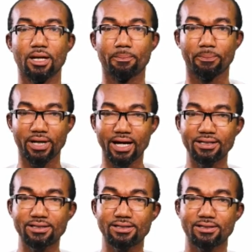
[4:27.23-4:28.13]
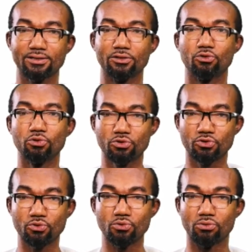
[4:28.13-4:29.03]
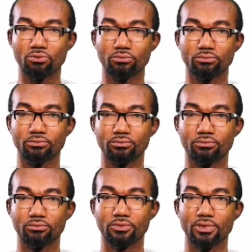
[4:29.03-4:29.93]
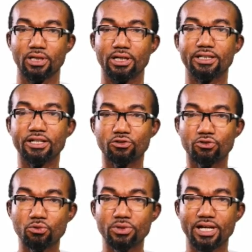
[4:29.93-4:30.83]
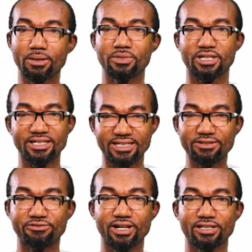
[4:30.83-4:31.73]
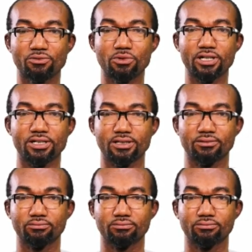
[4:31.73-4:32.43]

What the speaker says: Plants do too. They do them in different ways.